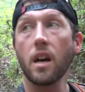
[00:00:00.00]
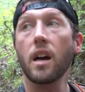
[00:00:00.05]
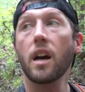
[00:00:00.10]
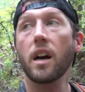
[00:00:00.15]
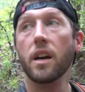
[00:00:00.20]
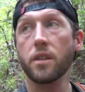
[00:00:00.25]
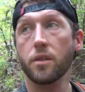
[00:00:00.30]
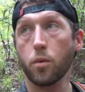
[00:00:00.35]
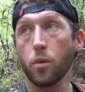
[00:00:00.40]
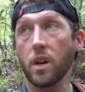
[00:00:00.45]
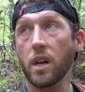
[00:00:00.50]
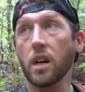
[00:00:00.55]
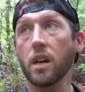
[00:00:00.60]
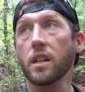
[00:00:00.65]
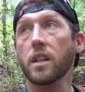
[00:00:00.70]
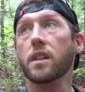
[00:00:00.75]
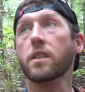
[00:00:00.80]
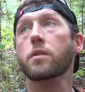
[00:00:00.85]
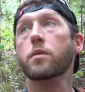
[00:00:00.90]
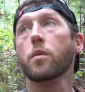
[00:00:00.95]
As
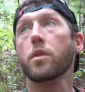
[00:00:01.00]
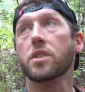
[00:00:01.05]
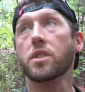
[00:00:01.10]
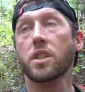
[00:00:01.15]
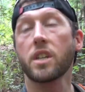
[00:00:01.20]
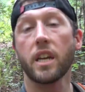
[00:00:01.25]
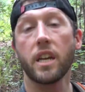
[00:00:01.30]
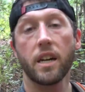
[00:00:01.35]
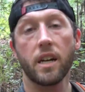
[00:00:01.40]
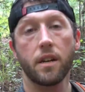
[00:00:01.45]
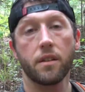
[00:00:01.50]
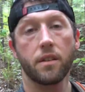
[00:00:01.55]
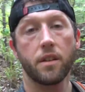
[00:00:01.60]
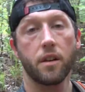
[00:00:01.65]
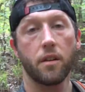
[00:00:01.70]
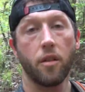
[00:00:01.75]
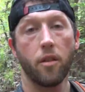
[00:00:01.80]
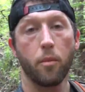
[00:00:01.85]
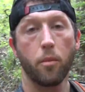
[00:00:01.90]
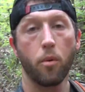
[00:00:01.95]
well as once you get out
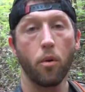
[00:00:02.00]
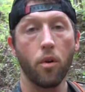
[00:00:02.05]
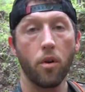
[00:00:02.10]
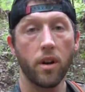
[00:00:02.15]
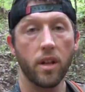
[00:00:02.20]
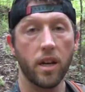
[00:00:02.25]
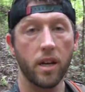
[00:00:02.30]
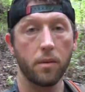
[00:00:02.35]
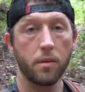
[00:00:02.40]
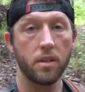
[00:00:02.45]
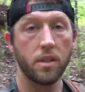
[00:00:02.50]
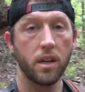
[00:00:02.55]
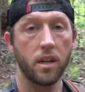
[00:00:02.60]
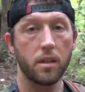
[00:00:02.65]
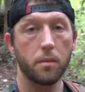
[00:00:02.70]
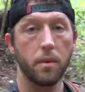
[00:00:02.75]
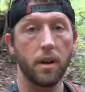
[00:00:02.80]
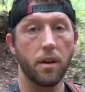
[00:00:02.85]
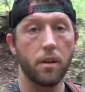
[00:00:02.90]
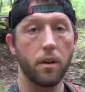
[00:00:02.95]
there to the point like we talked about